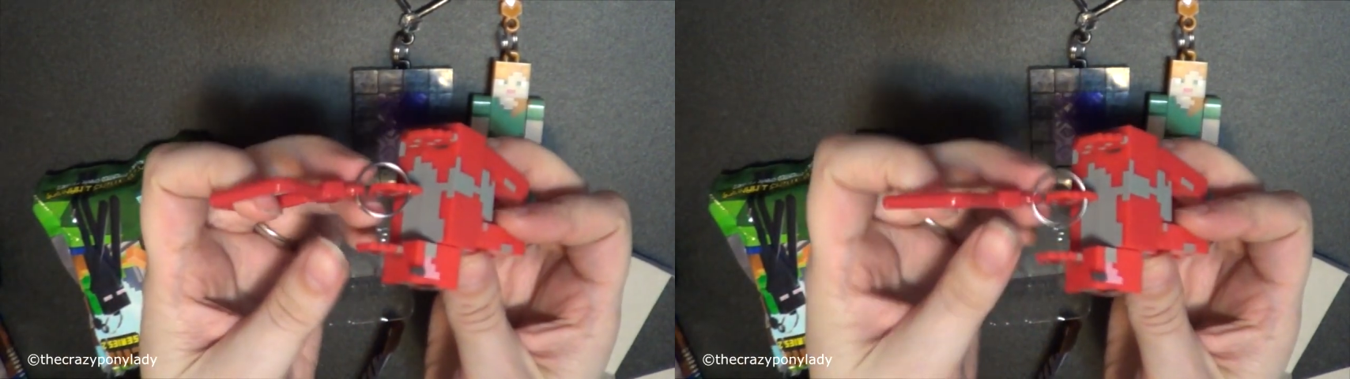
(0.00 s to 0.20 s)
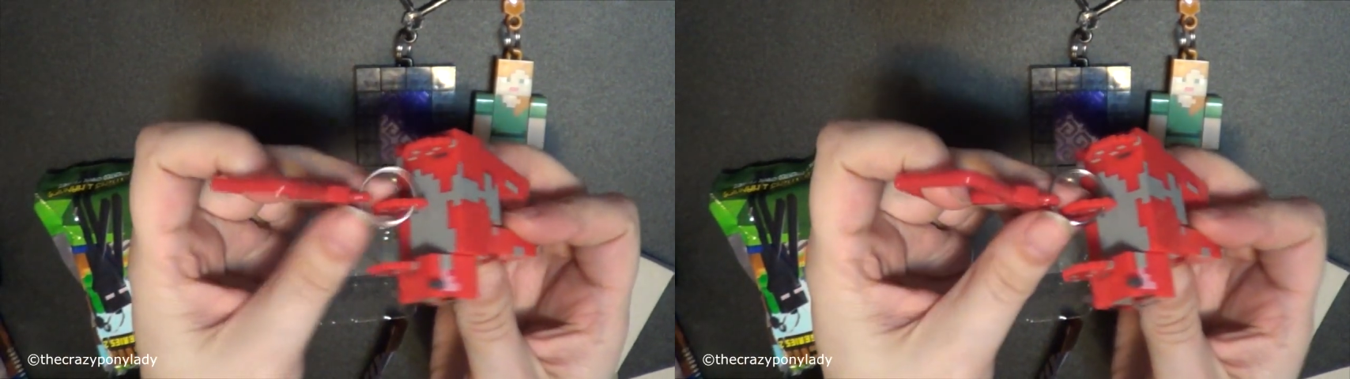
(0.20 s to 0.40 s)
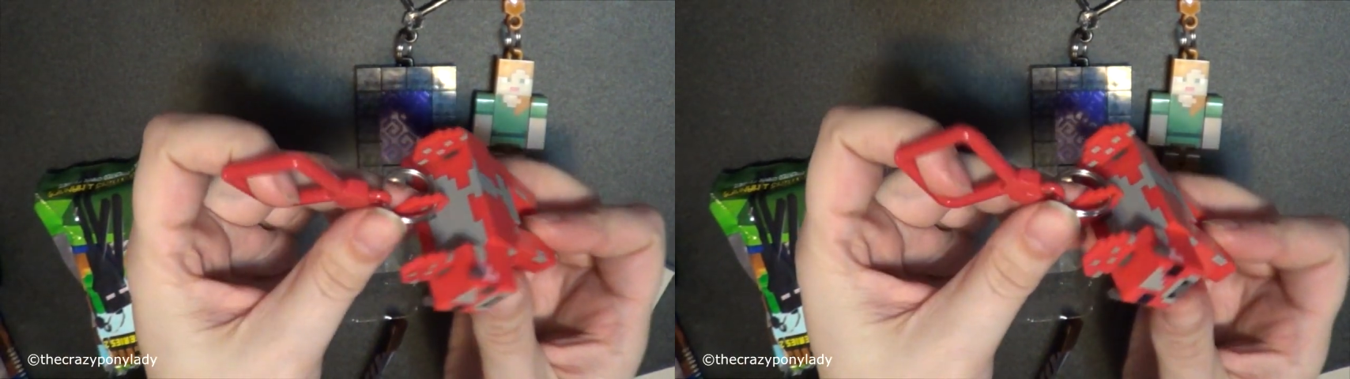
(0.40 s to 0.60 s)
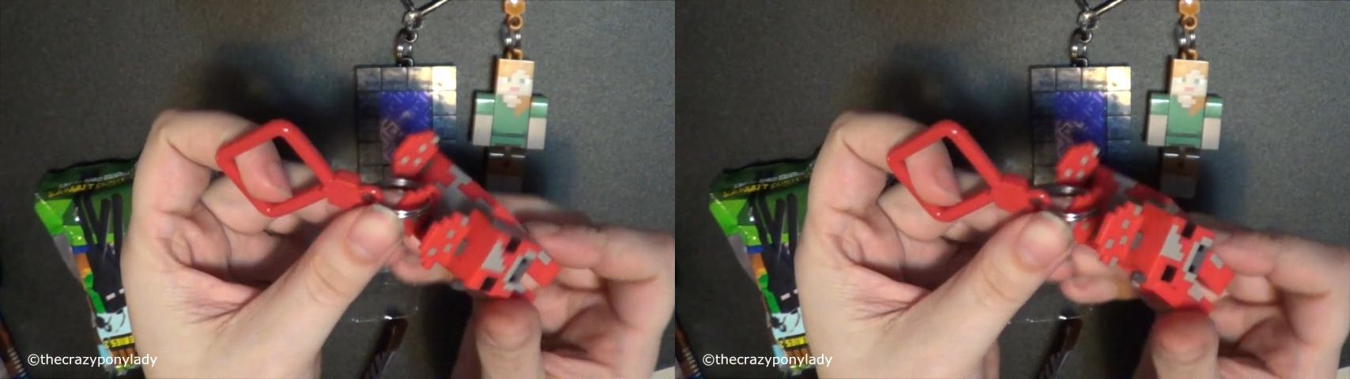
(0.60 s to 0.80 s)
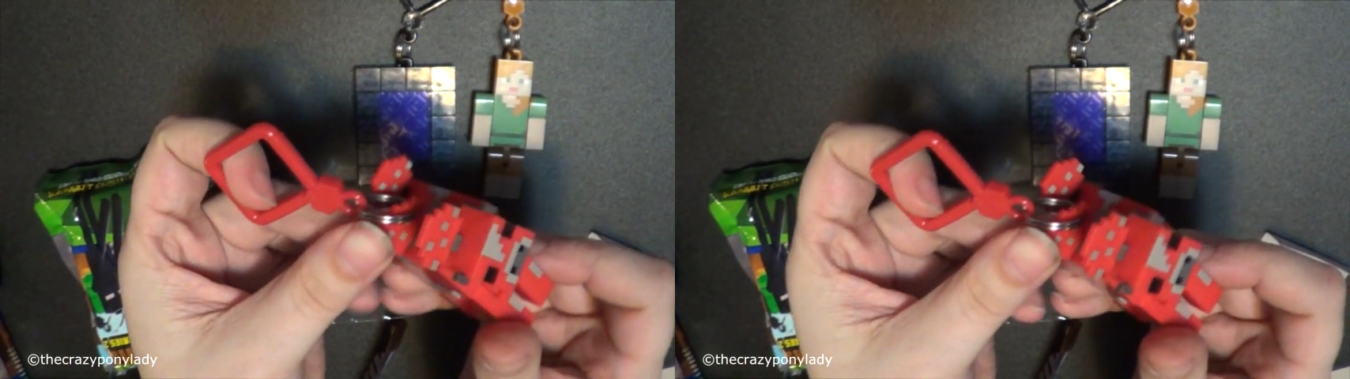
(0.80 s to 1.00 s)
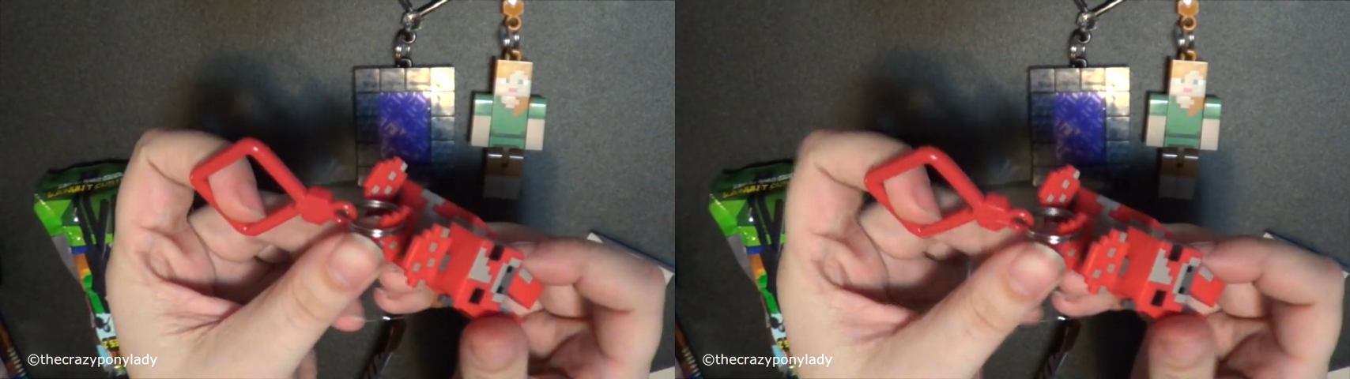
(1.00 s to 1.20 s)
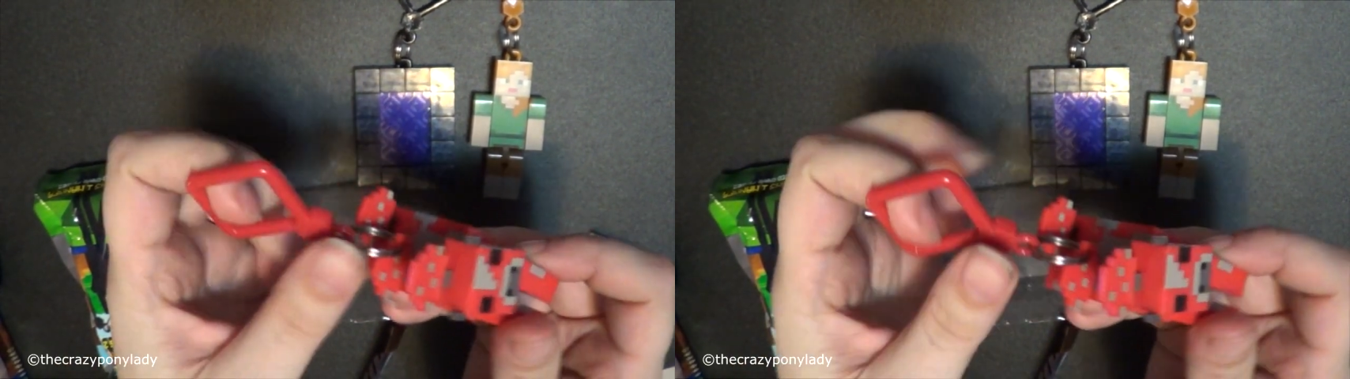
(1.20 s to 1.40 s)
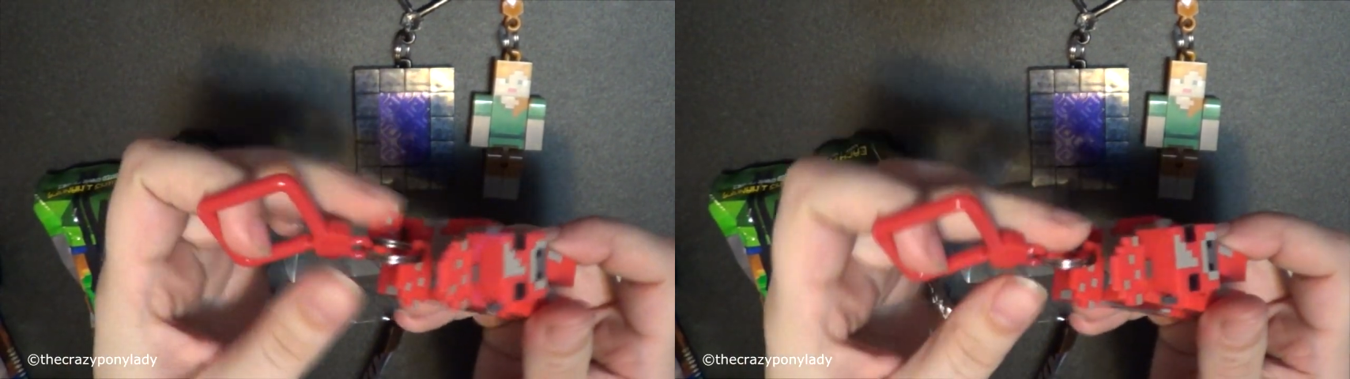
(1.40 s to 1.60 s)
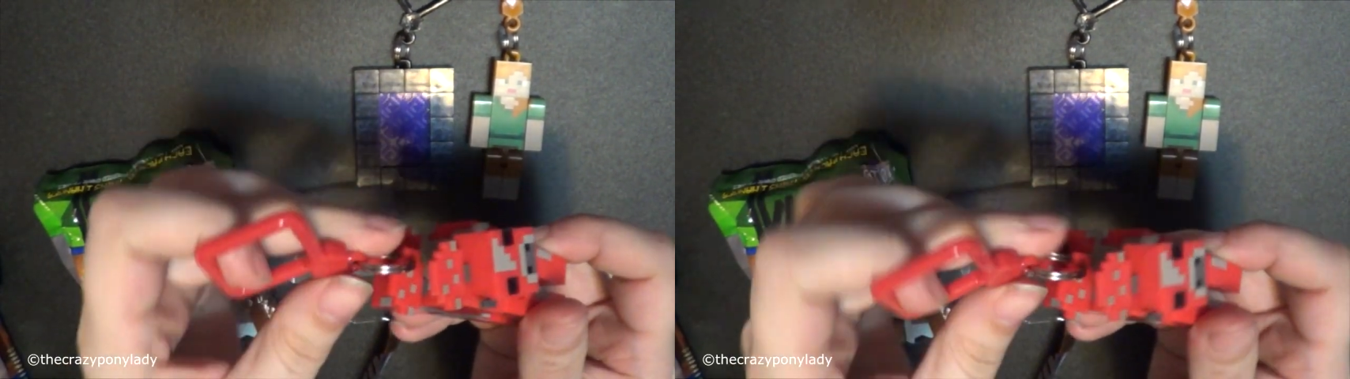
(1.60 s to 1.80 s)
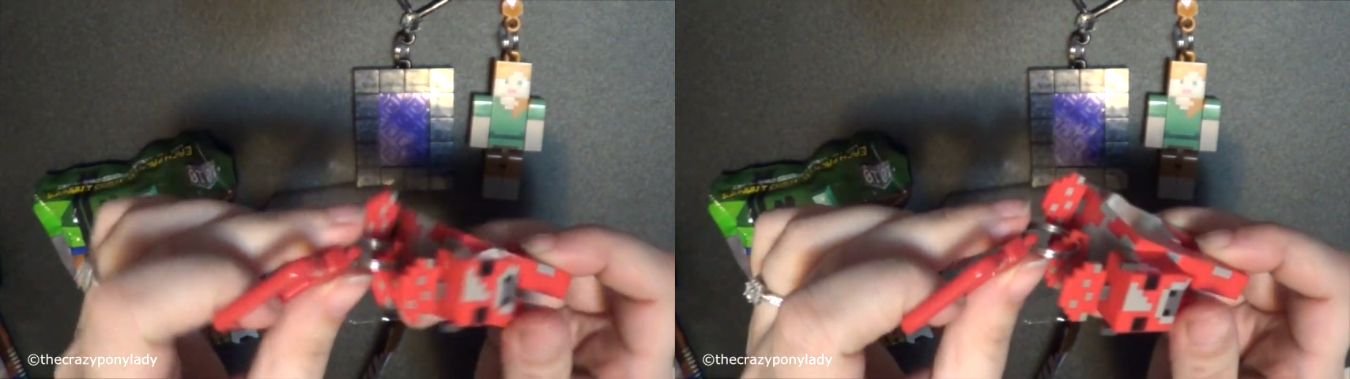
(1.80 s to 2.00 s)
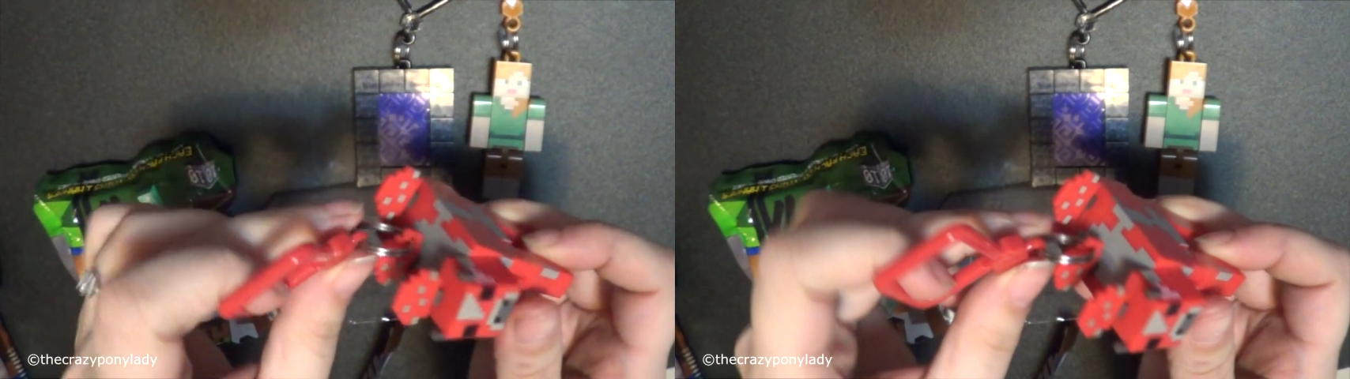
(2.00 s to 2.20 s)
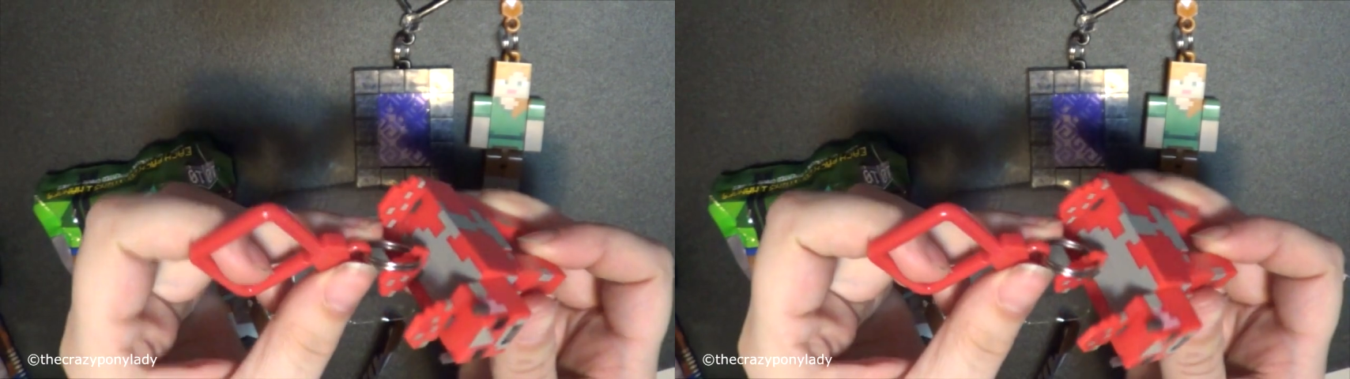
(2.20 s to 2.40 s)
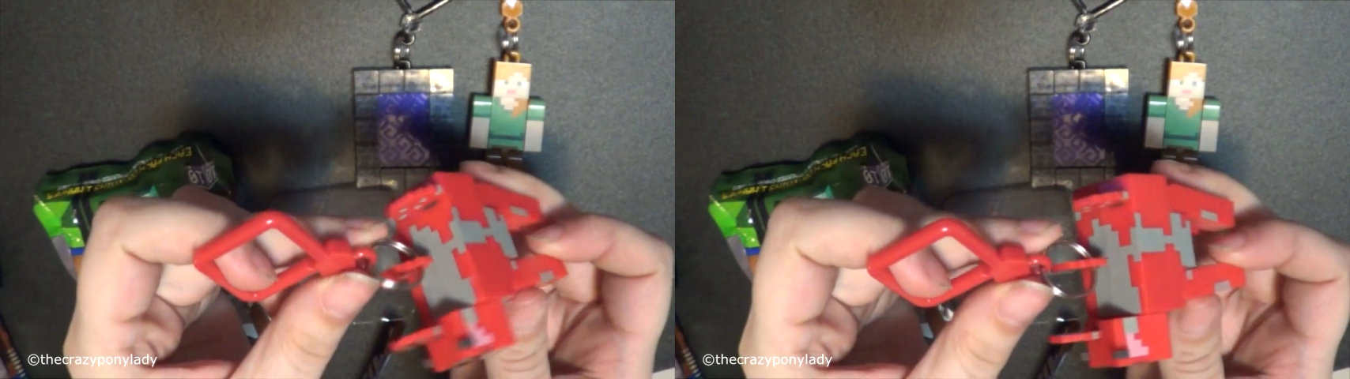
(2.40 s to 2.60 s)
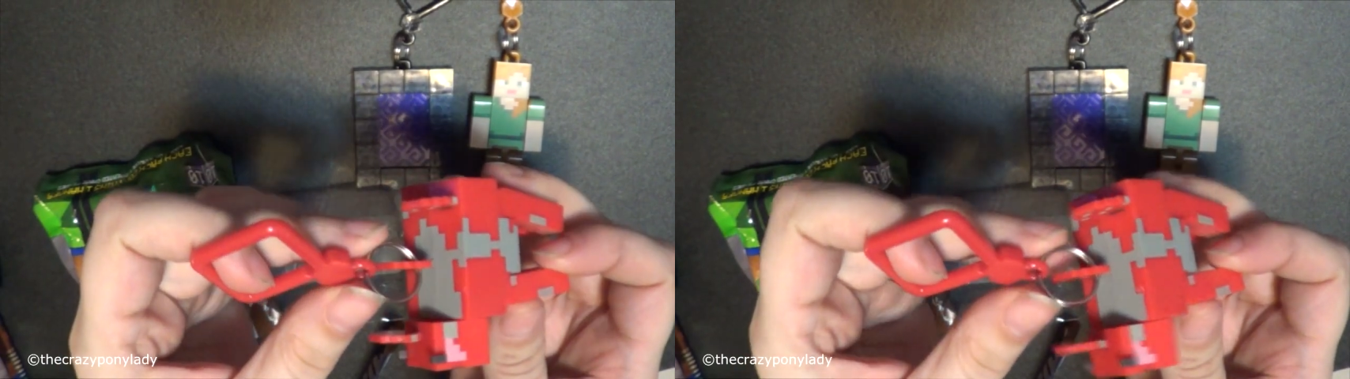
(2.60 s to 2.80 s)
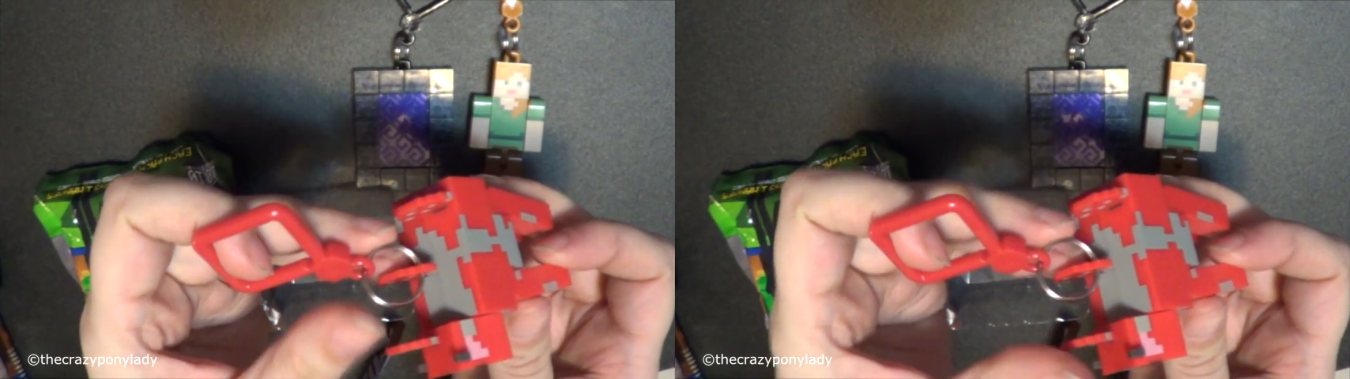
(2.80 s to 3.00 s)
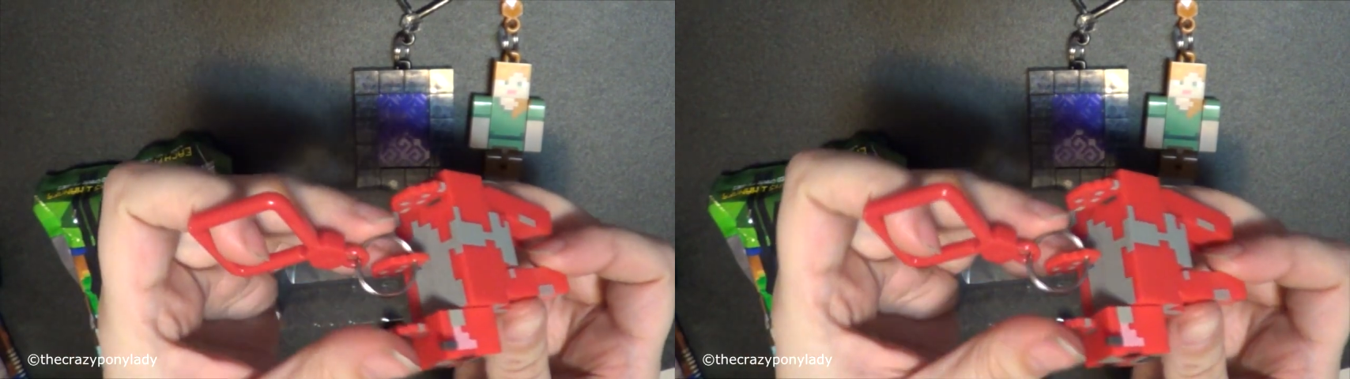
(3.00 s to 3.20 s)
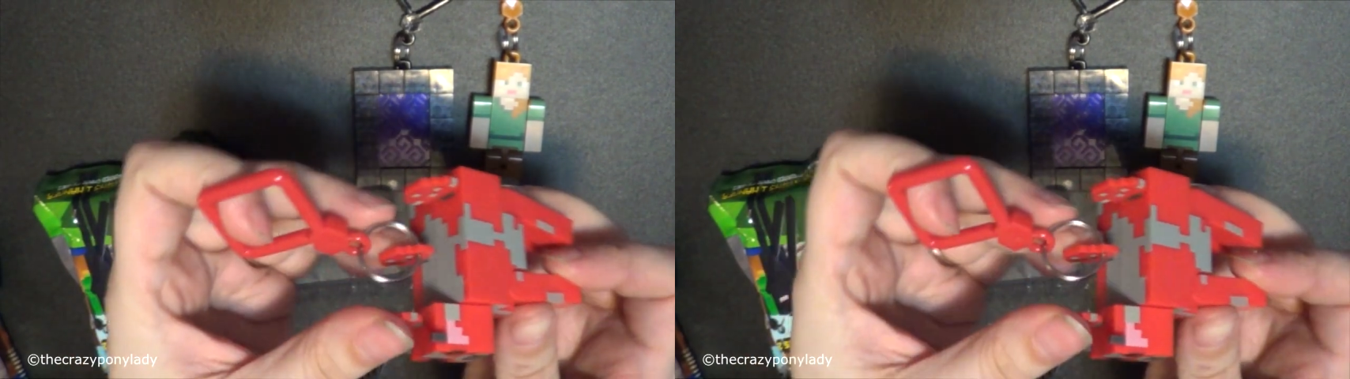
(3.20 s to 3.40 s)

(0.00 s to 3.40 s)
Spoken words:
(no speaker visible)